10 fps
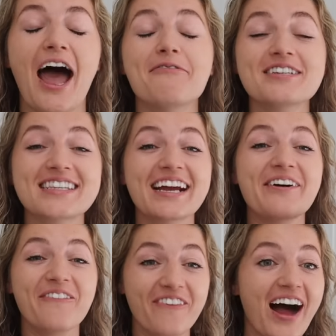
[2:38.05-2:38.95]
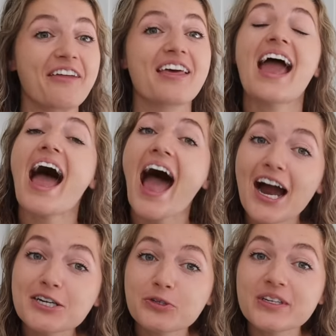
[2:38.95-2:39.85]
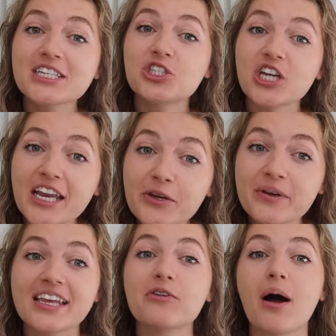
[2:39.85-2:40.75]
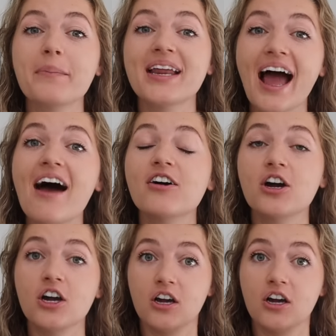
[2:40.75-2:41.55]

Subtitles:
I was like, wow, they actually genuinely want me to have a